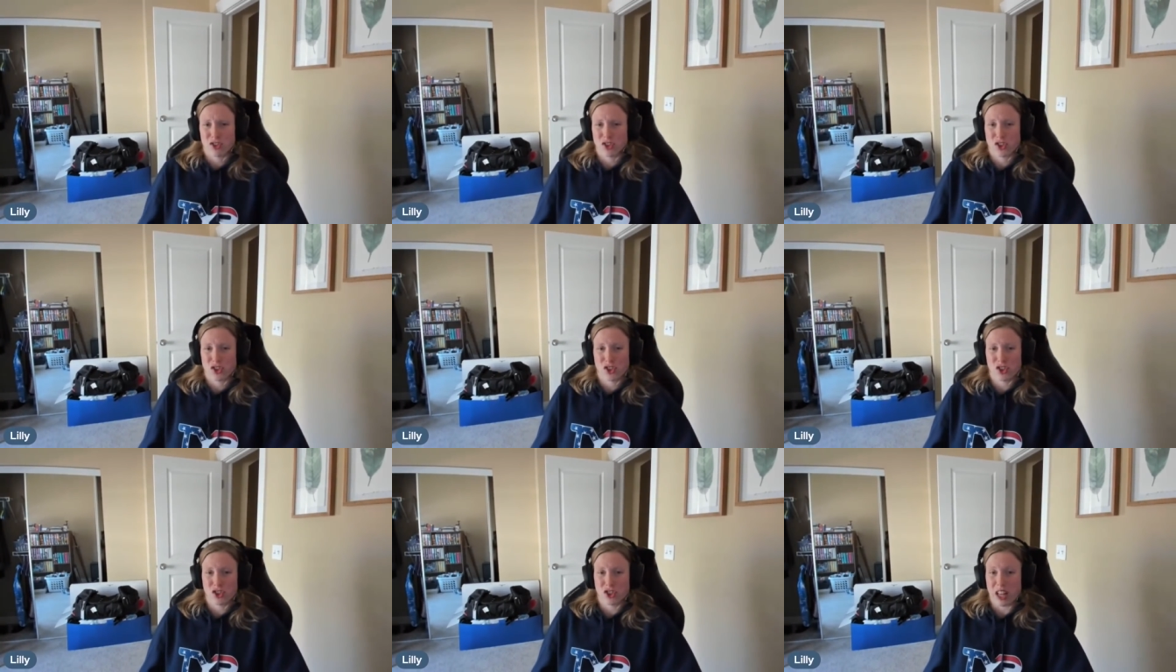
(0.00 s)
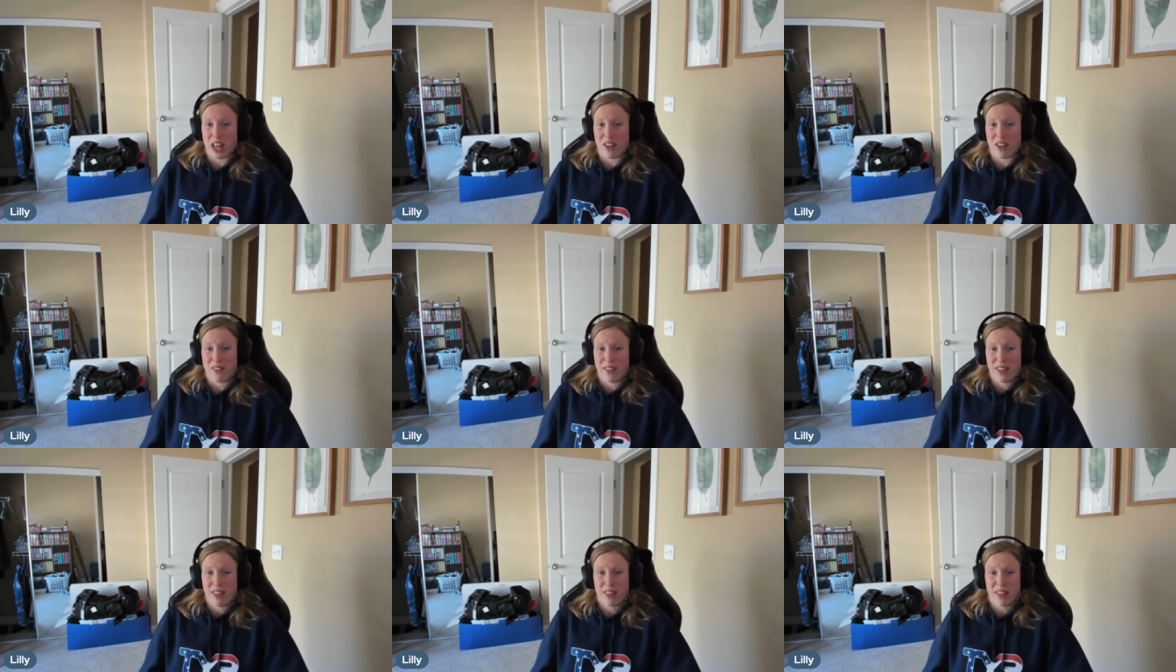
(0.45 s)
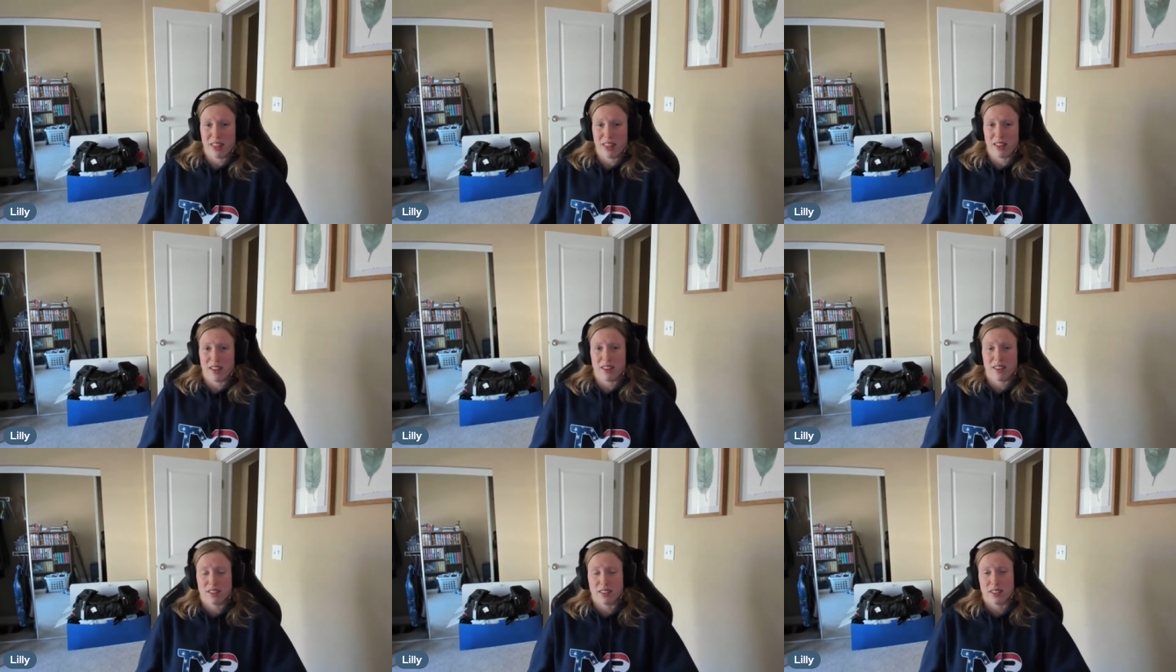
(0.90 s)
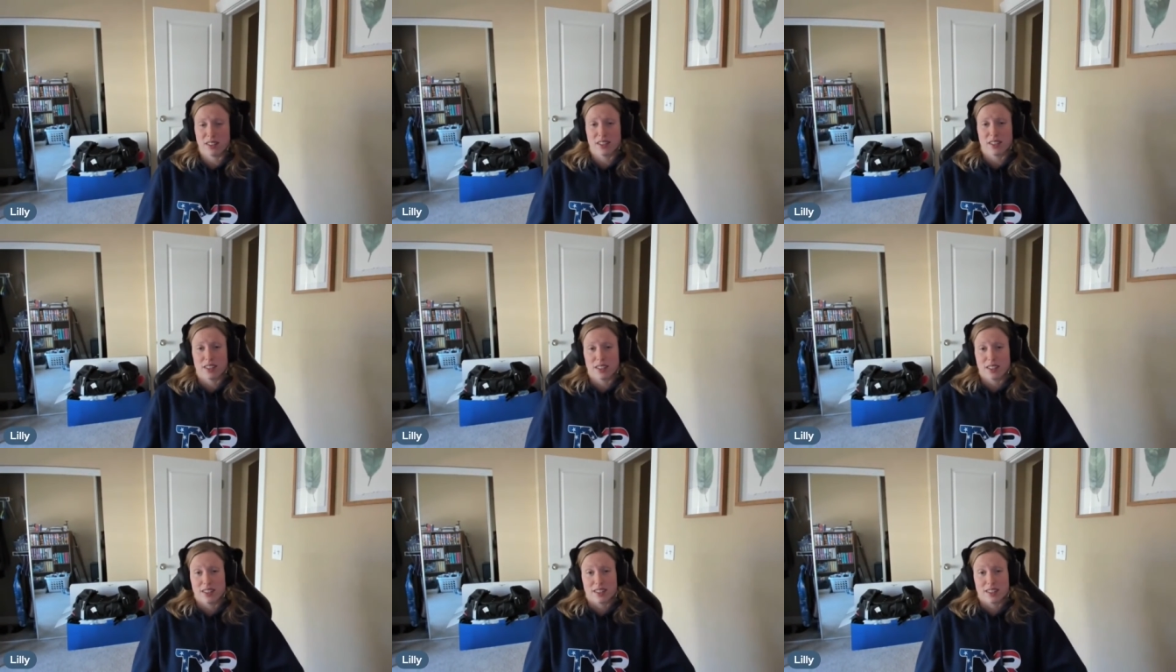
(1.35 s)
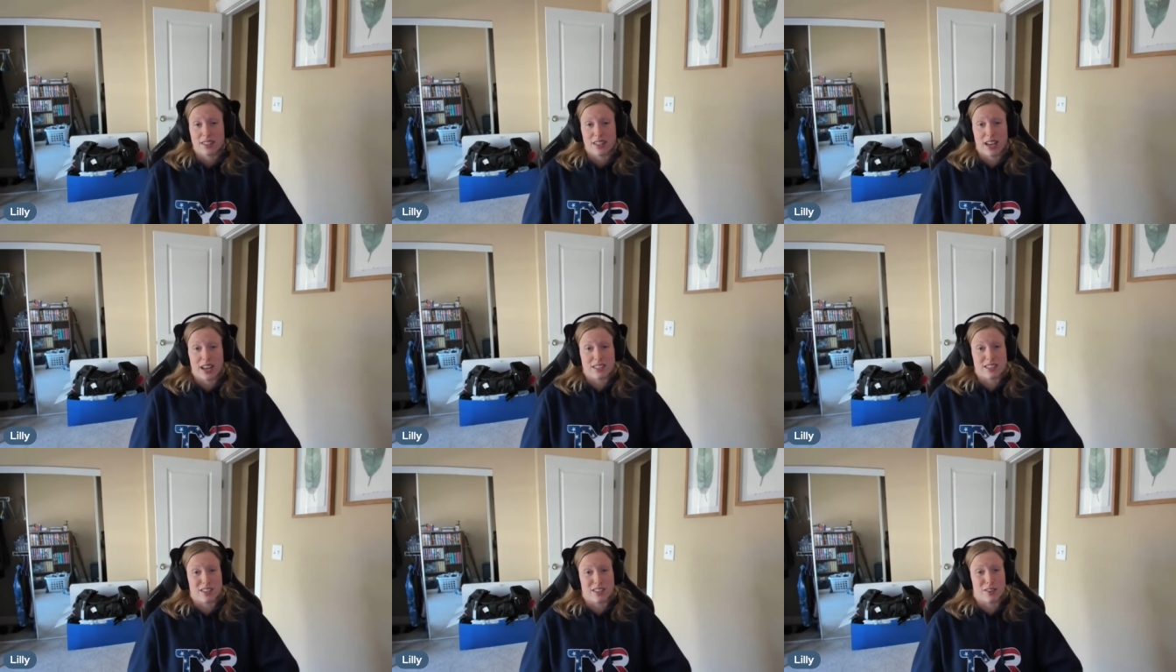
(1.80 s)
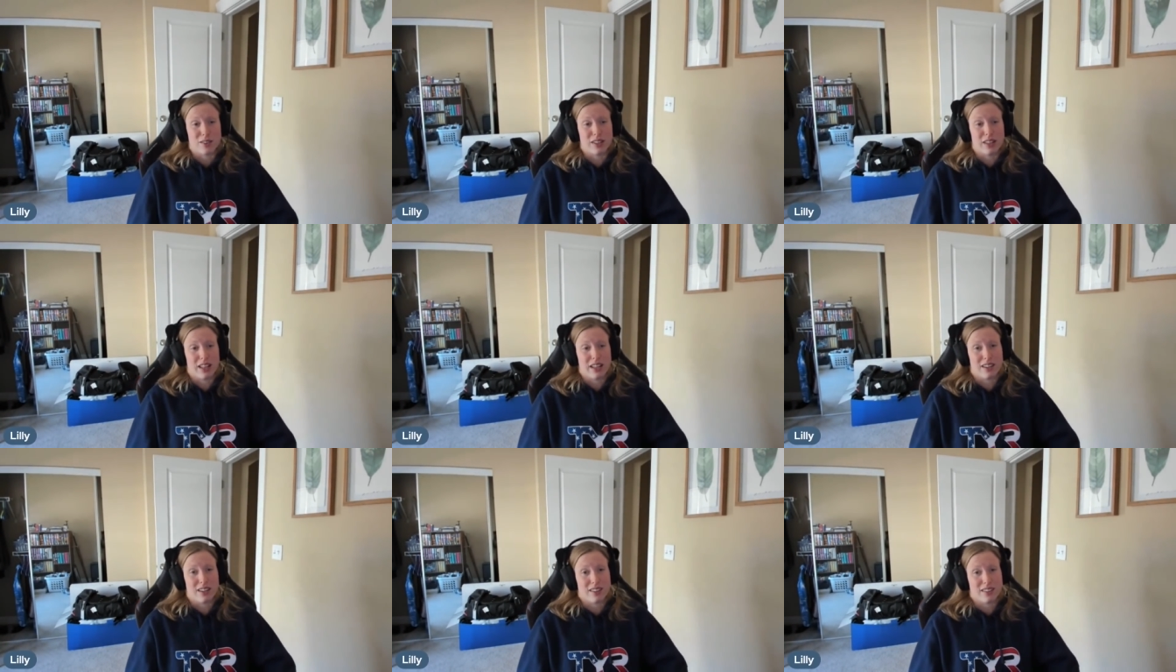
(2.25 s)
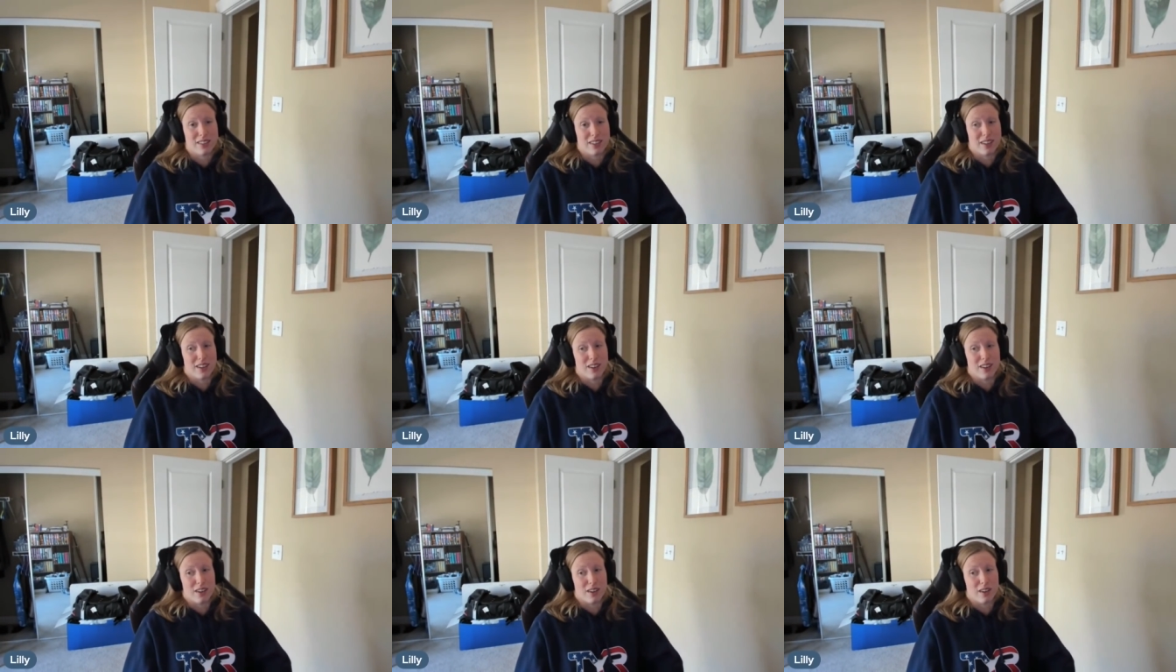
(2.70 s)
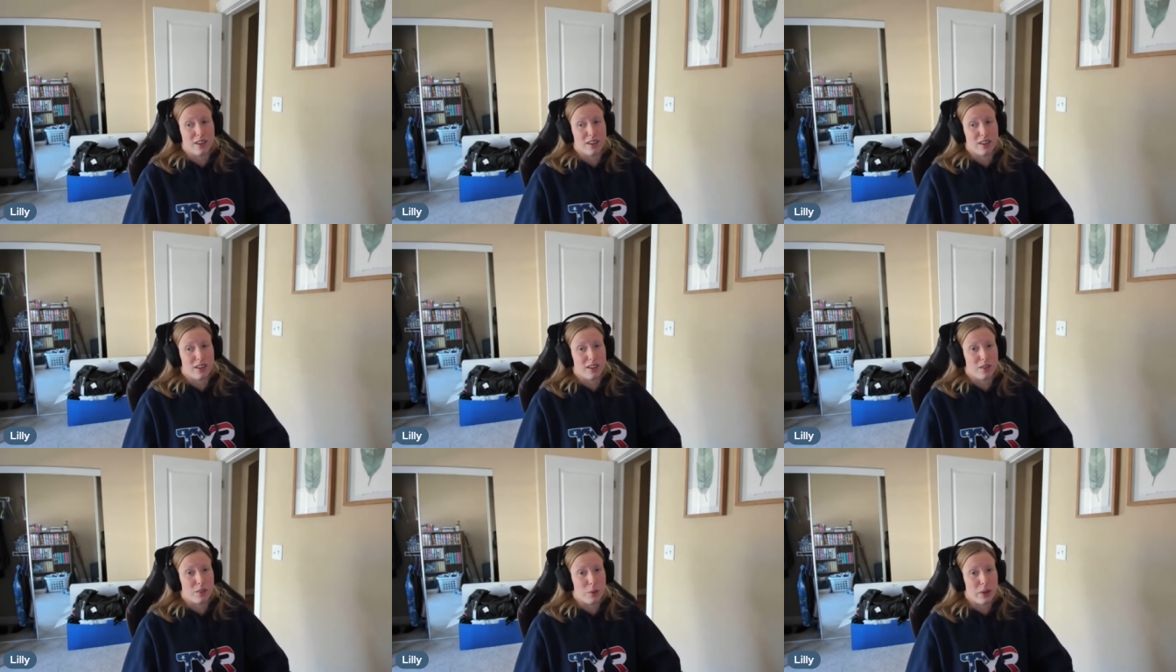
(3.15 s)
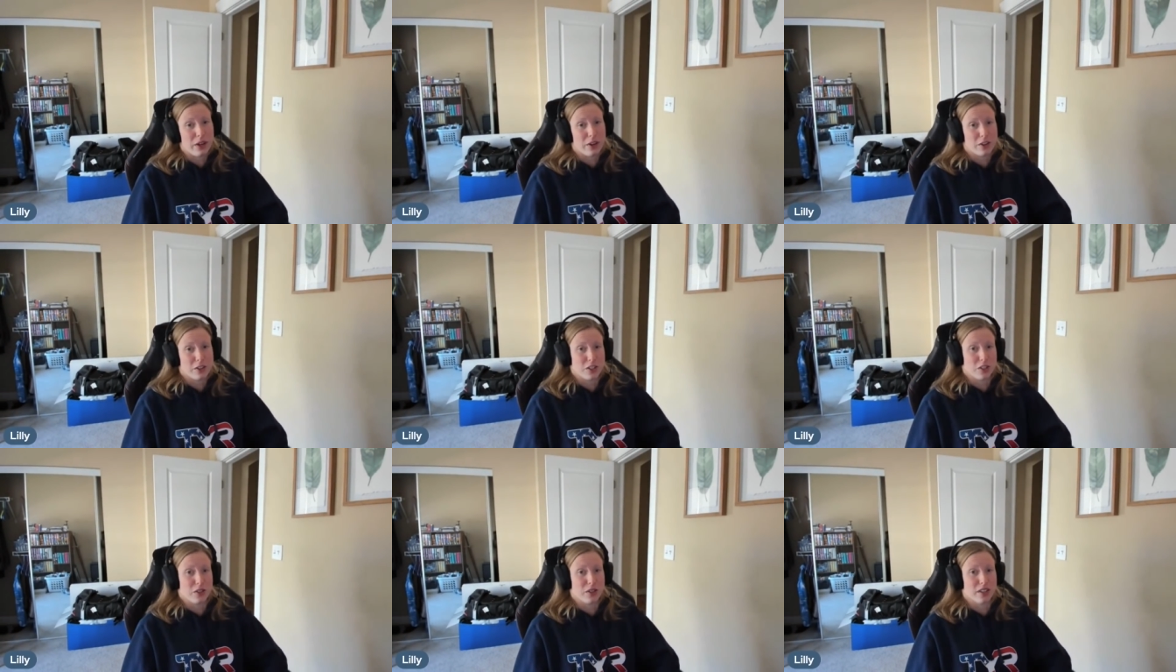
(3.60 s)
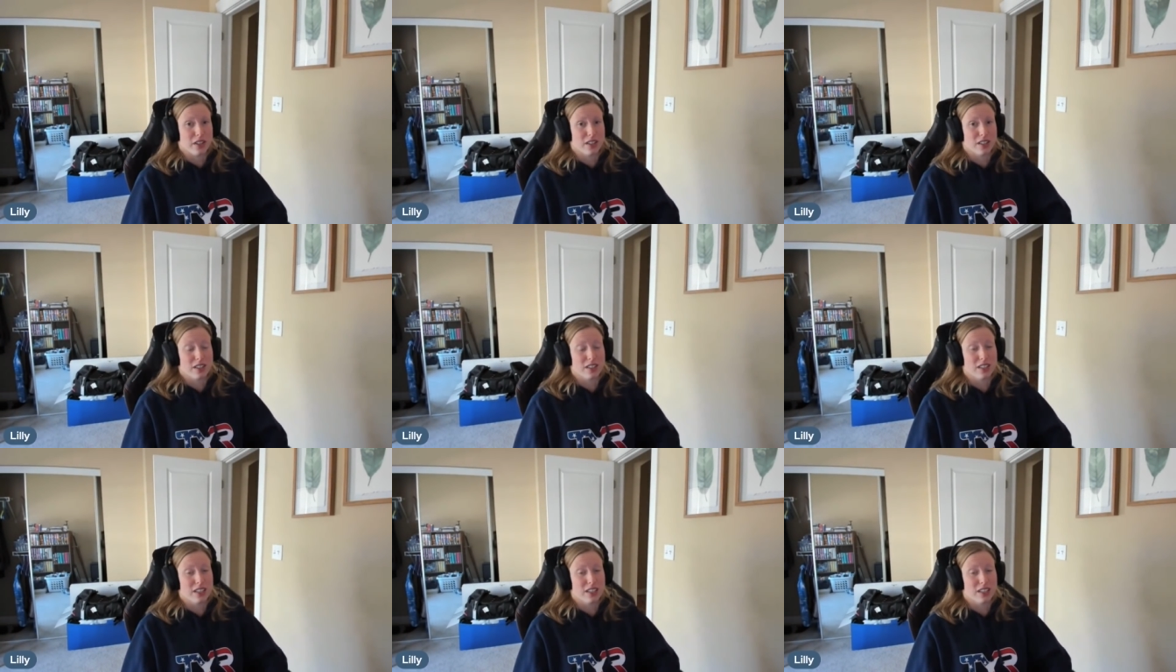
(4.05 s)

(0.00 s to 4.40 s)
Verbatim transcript: 7th yeah so in like a week or two here.